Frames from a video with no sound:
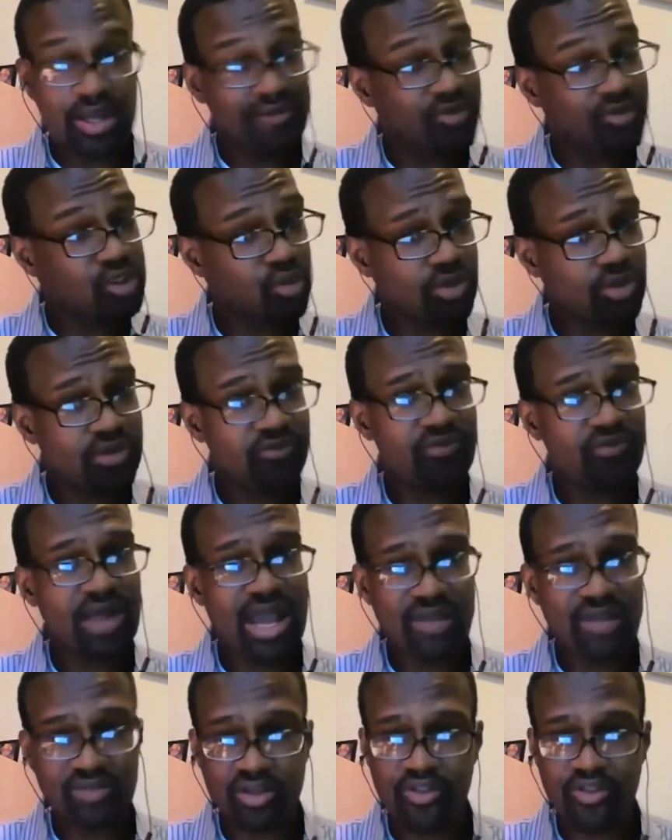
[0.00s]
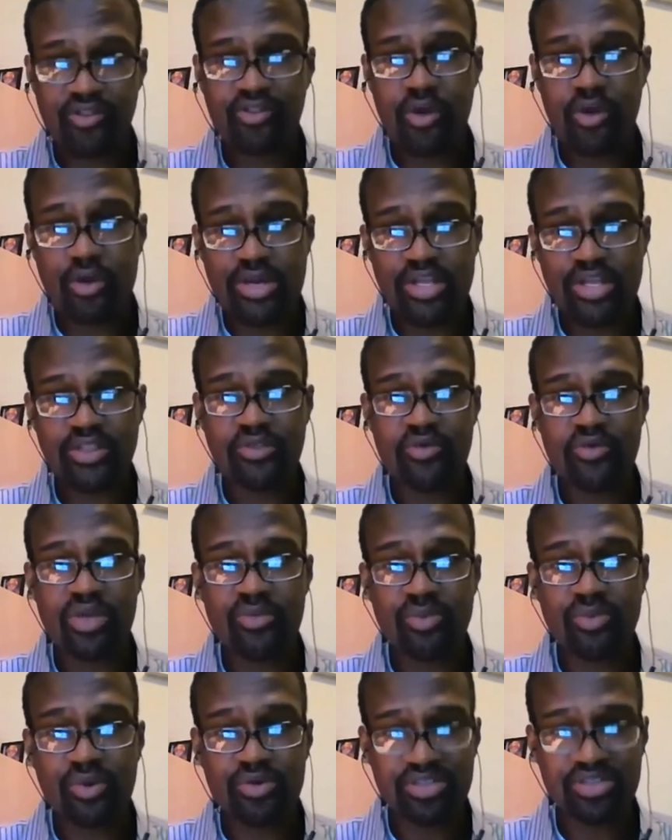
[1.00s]
have 25 to
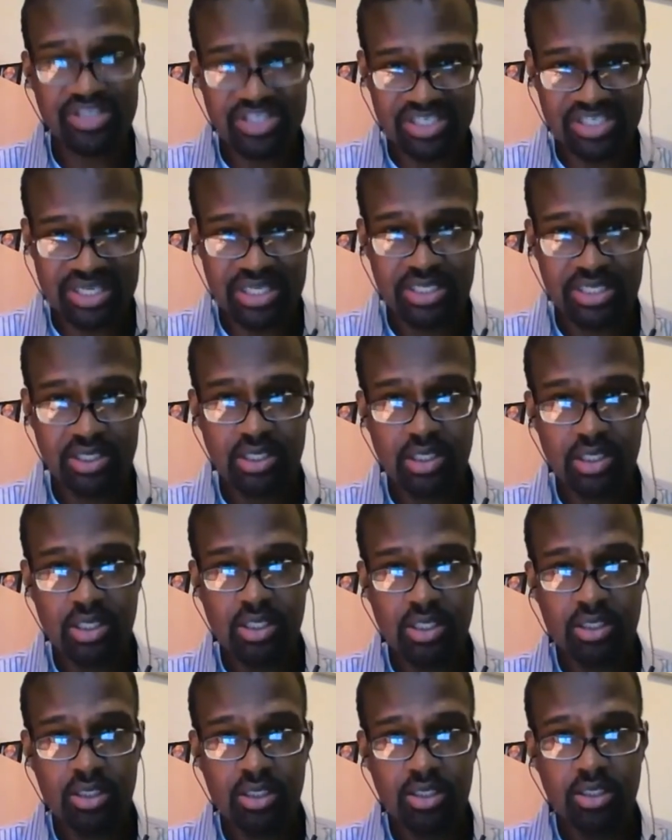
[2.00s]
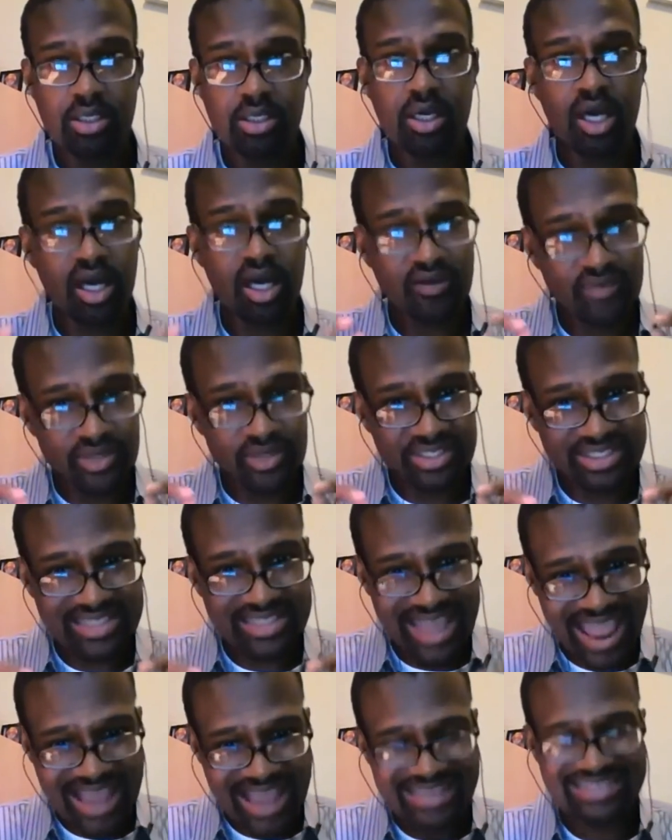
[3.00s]
33% of your
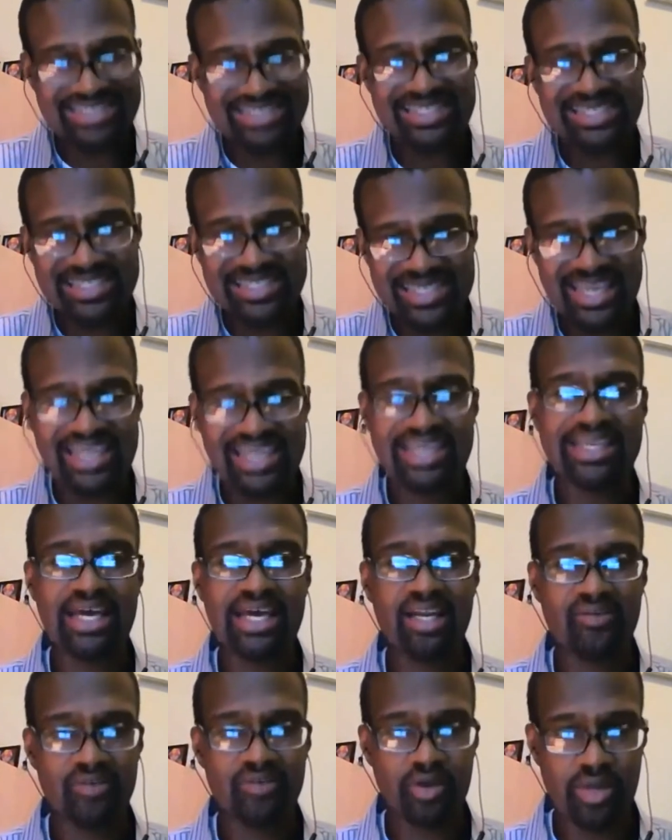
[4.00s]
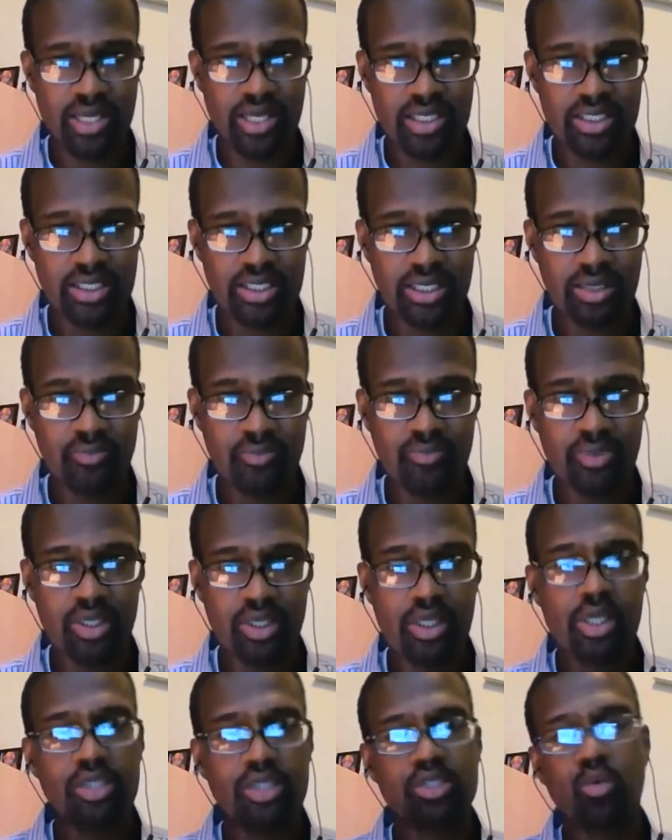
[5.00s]
taxes taken out of your income.
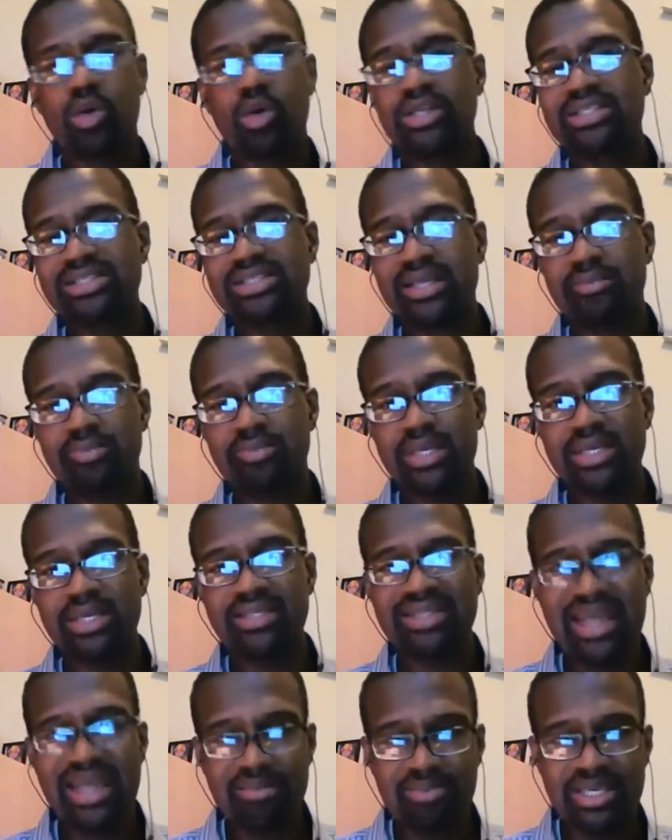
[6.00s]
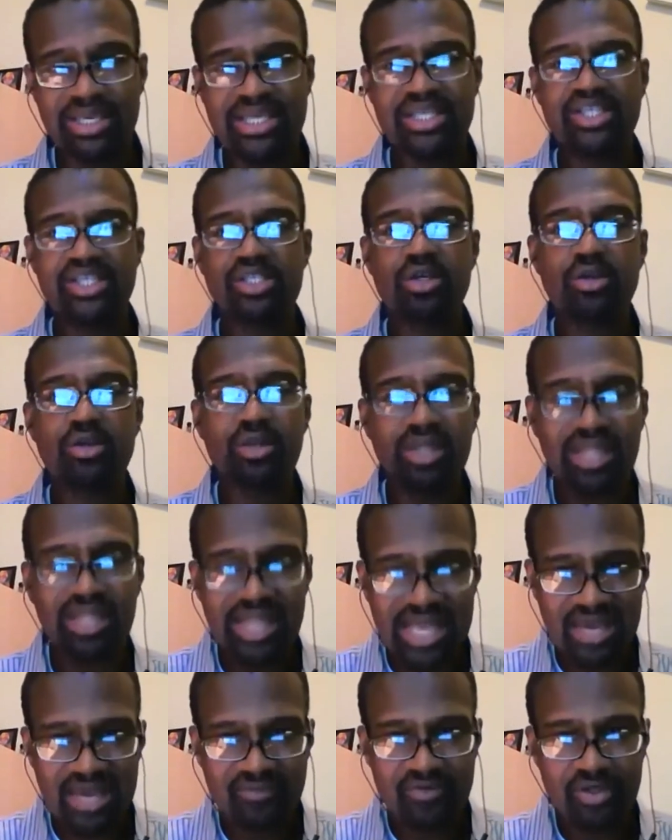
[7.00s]
So what does that mean? That means you're
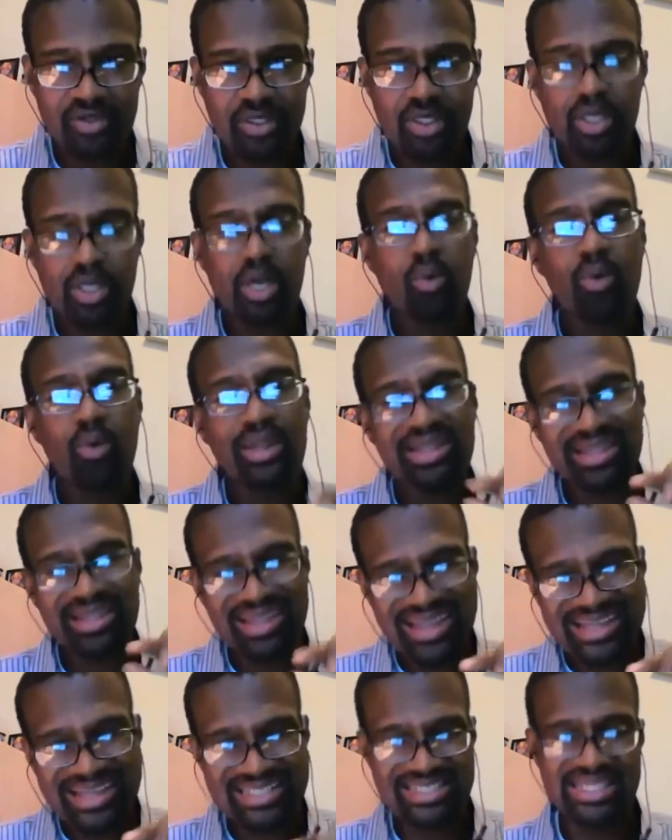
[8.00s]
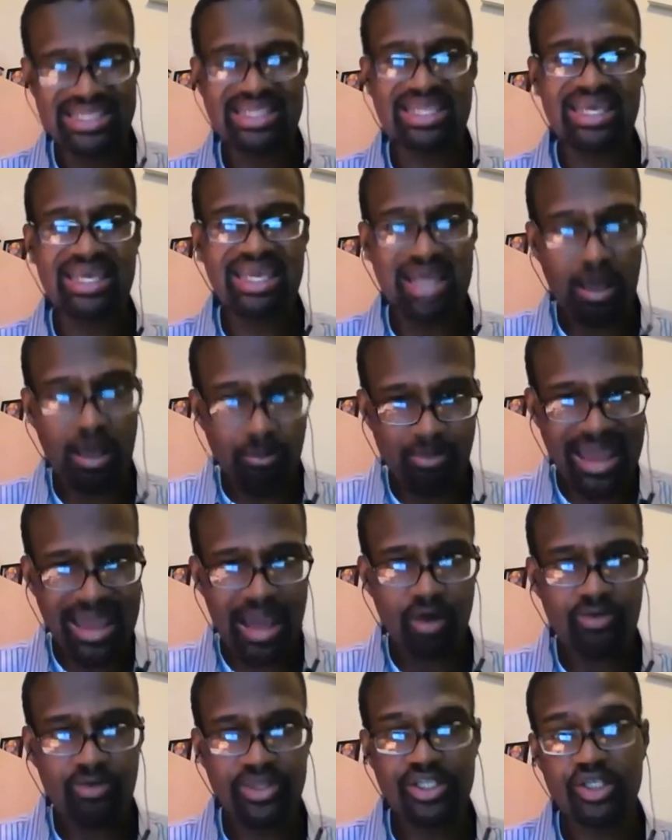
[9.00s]
left with less than the
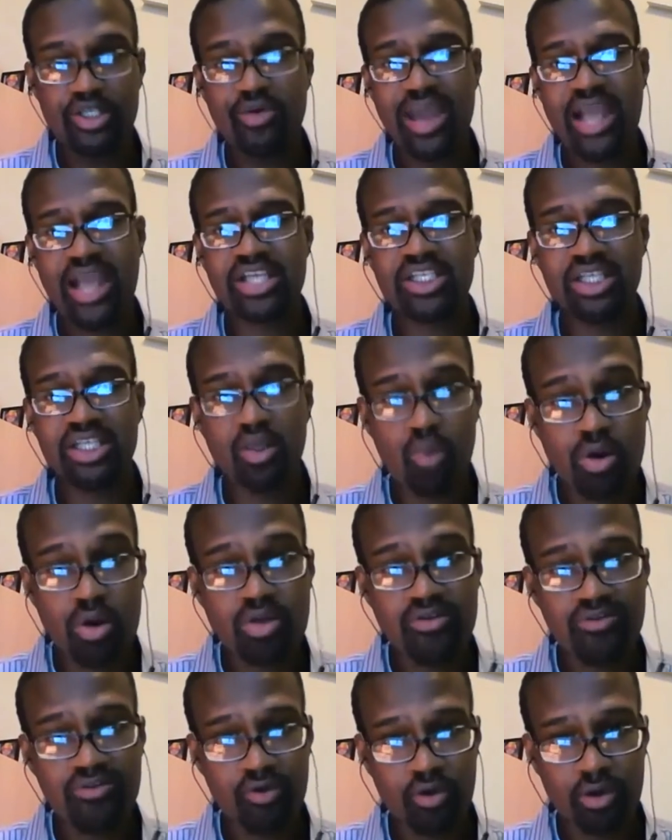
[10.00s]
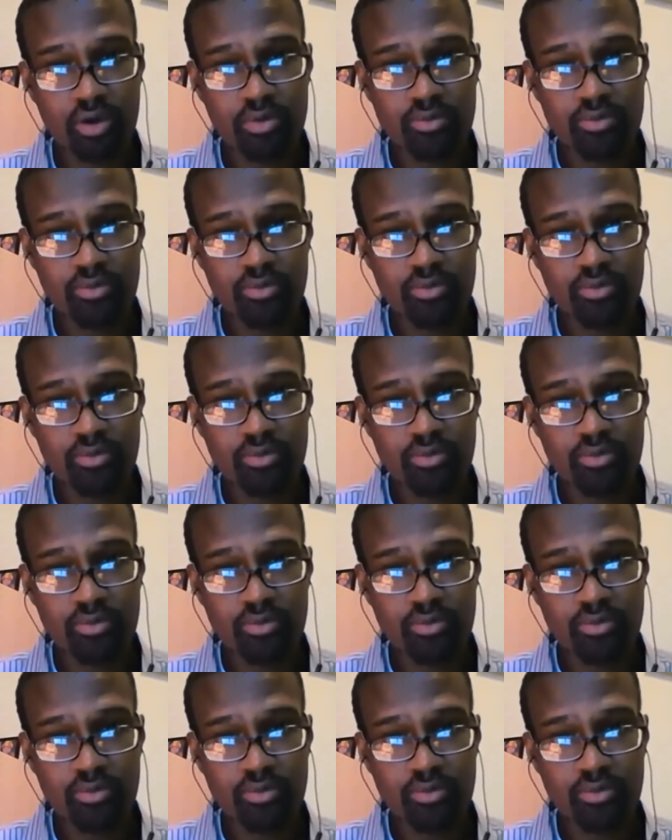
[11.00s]
amount that you actually worked for.